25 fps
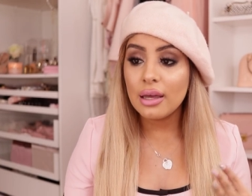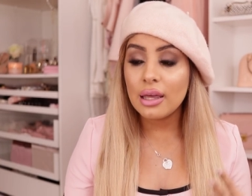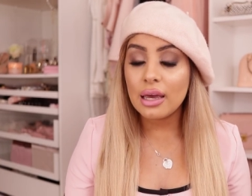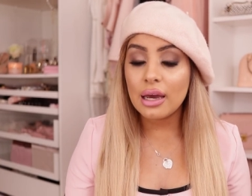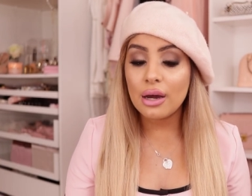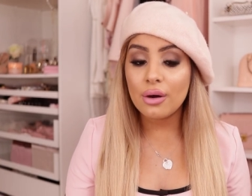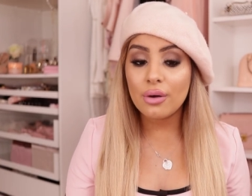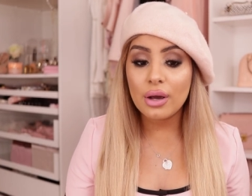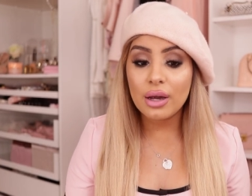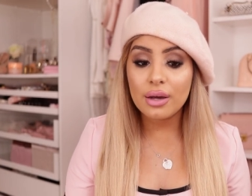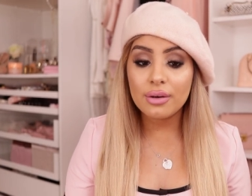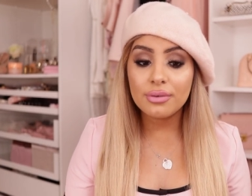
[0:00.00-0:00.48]

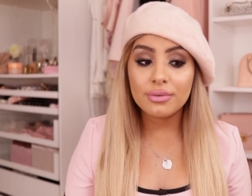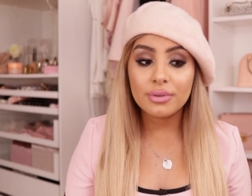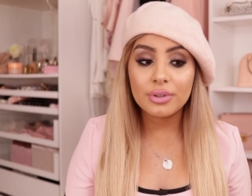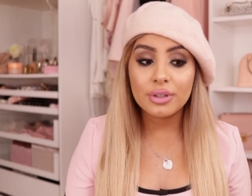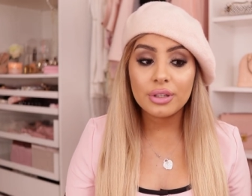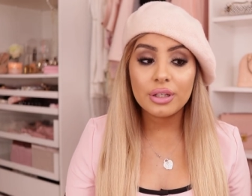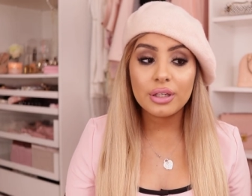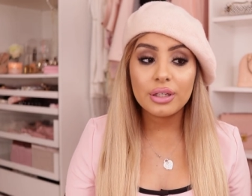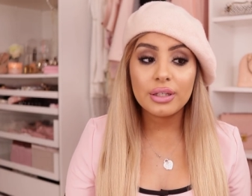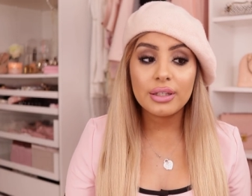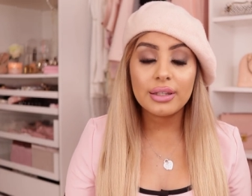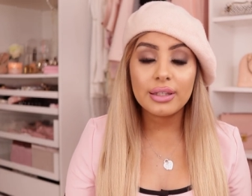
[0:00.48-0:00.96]

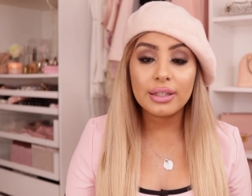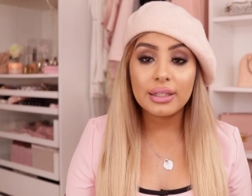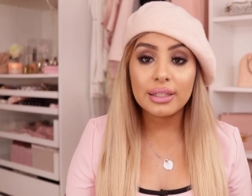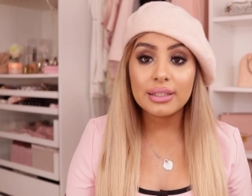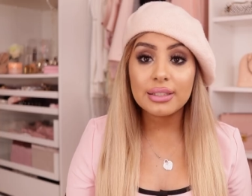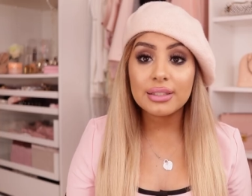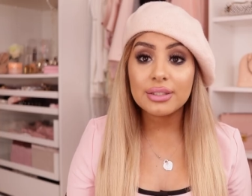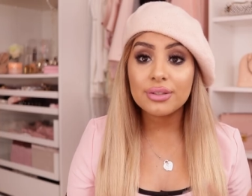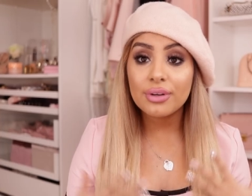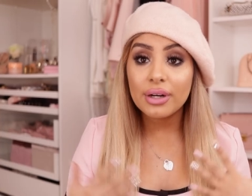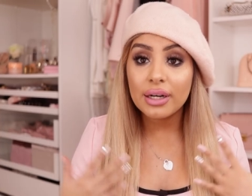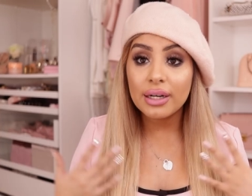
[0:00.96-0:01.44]
However,
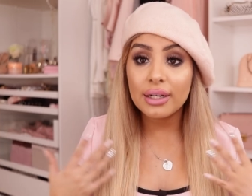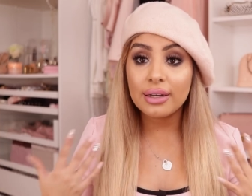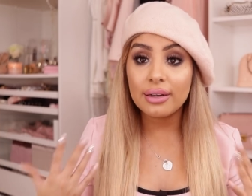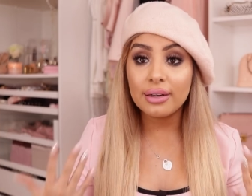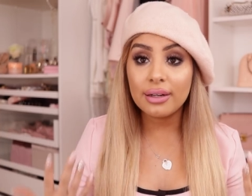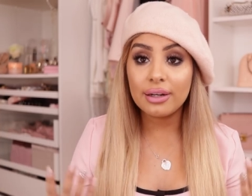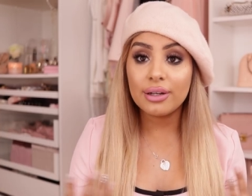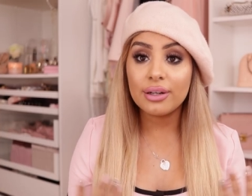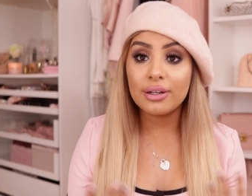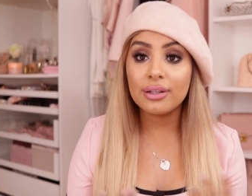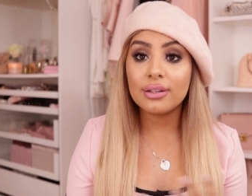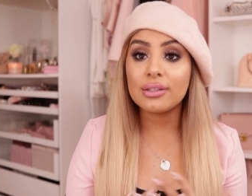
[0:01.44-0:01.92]
this right
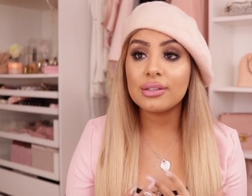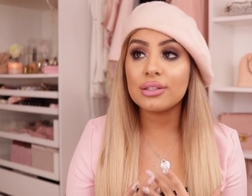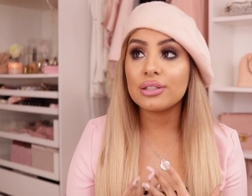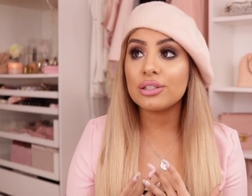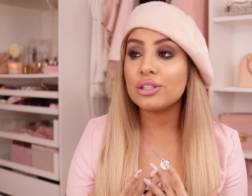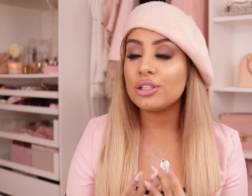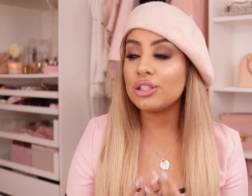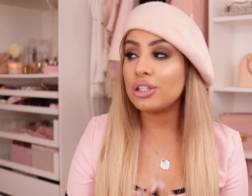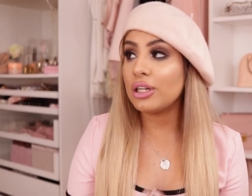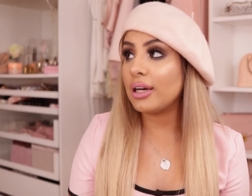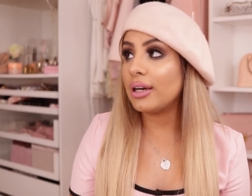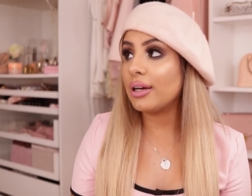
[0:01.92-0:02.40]
here,
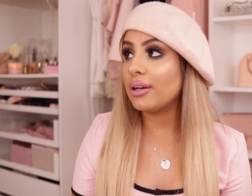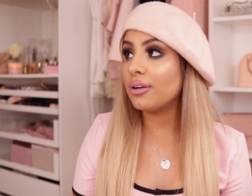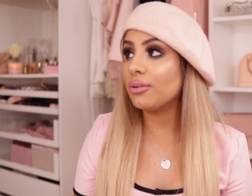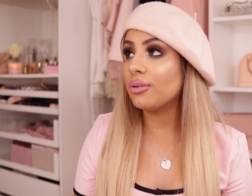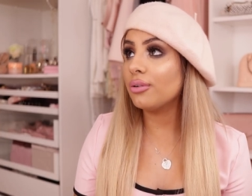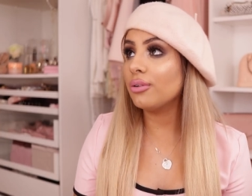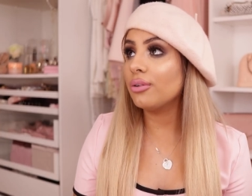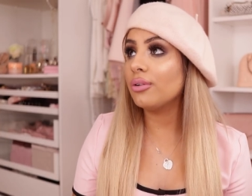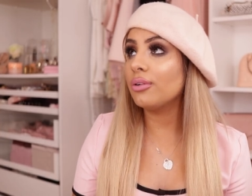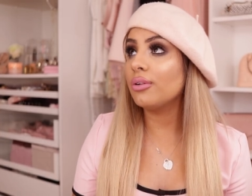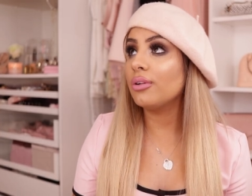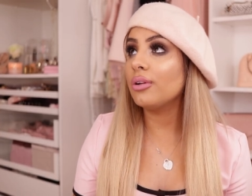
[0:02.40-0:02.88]
this
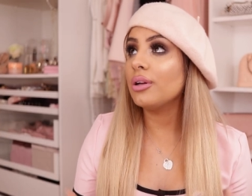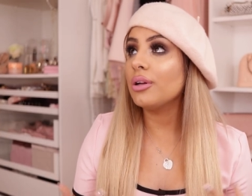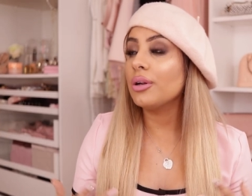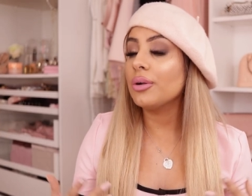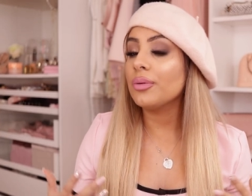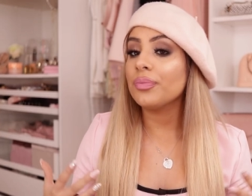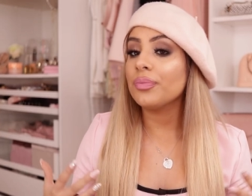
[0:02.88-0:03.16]
channel,